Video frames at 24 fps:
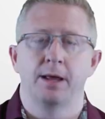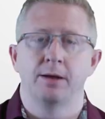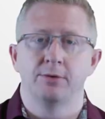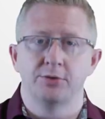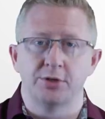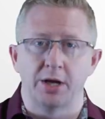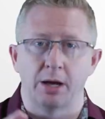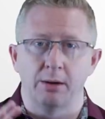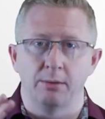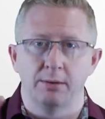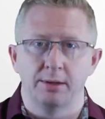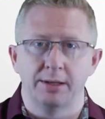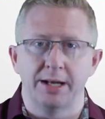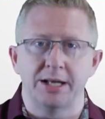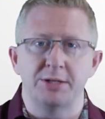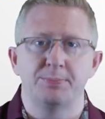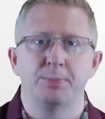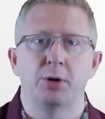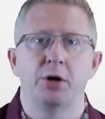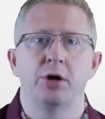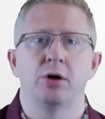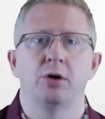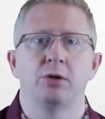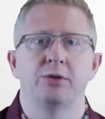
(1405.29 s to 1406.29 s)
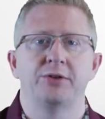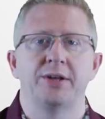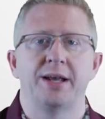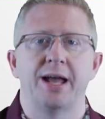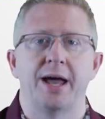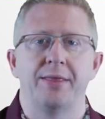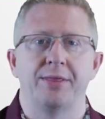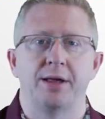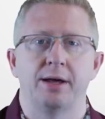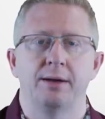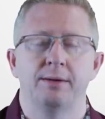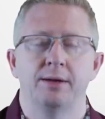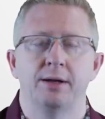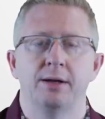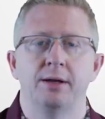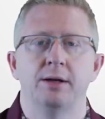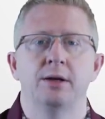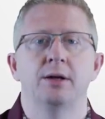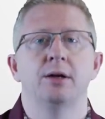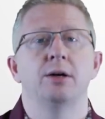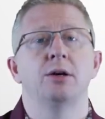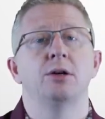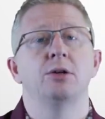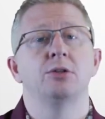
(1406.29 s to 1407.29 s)
So let's put it all together.
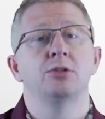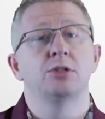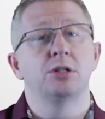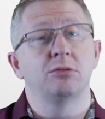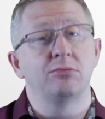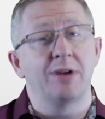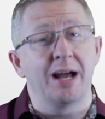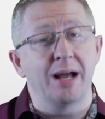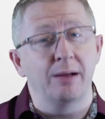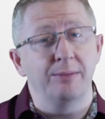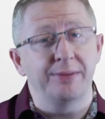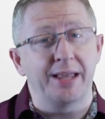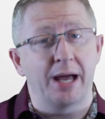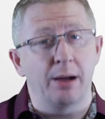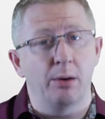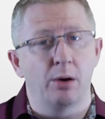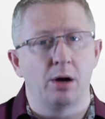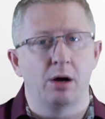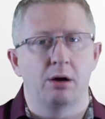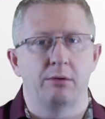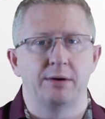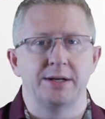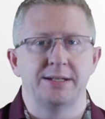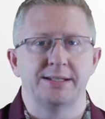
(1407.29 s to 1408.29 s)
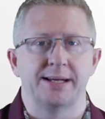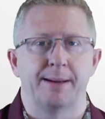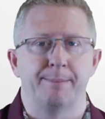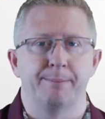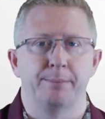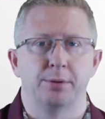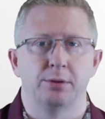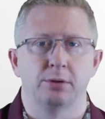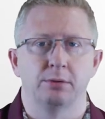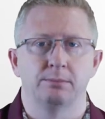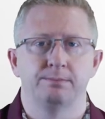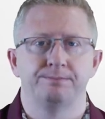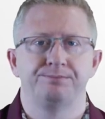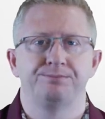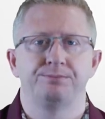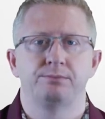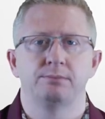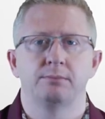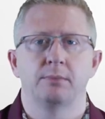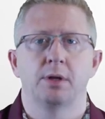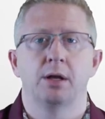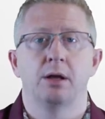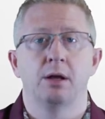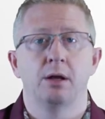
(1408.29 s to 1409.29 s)
To round out our example,
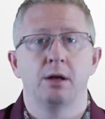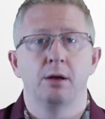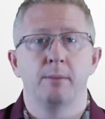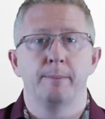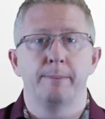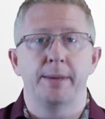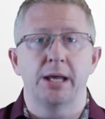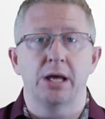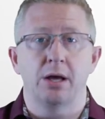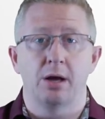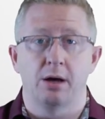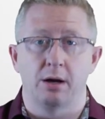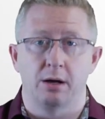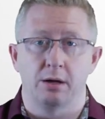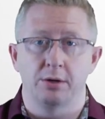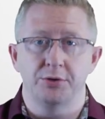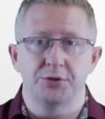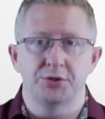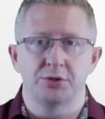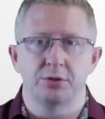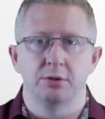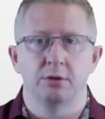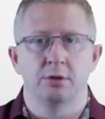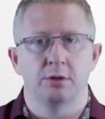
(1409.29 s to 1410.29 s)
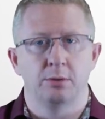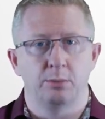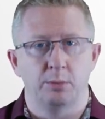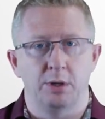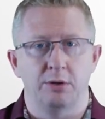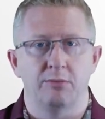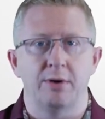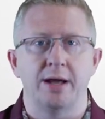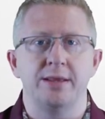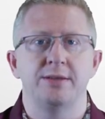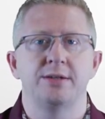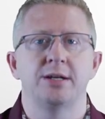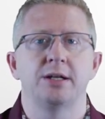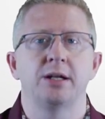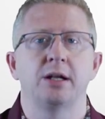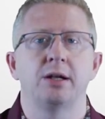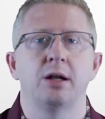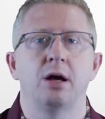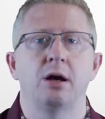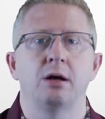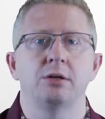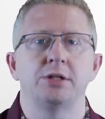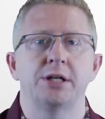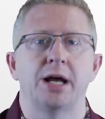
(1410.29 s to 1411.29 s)
because we rented a
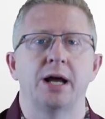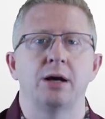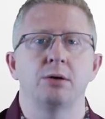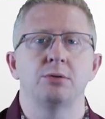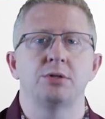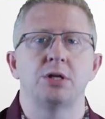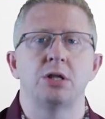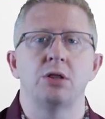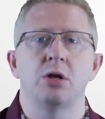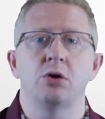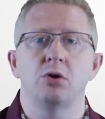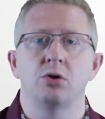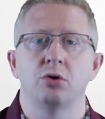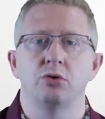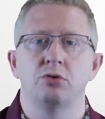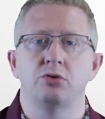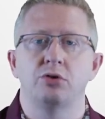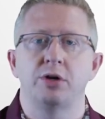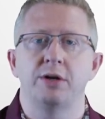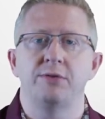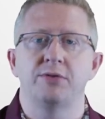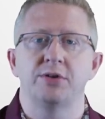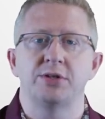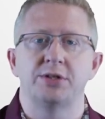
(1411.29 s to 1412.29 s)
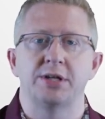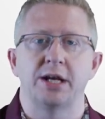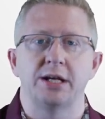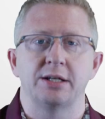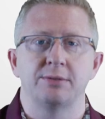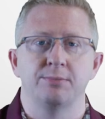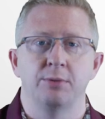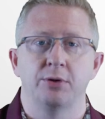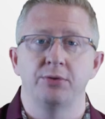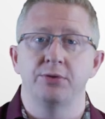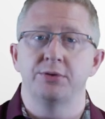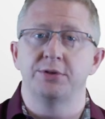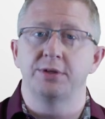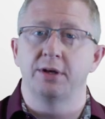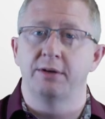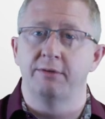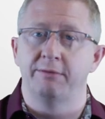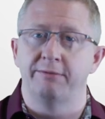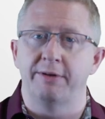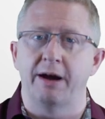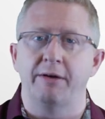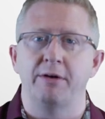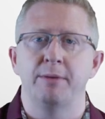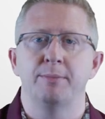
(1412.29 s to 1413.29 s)
large house in the country for 6 months
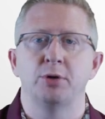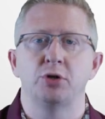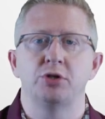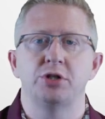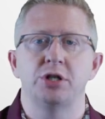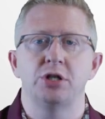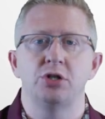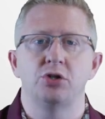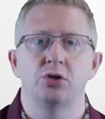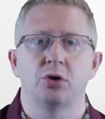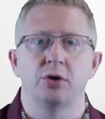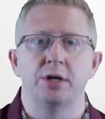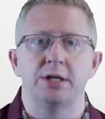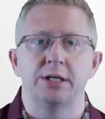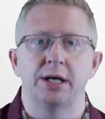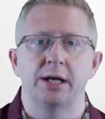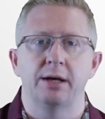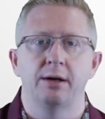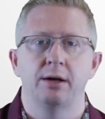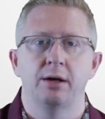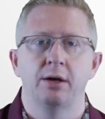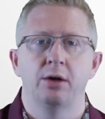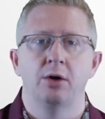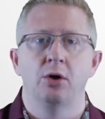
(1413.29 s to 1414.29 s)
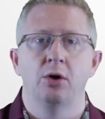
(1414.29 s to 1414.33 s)
and very much enjoyed it,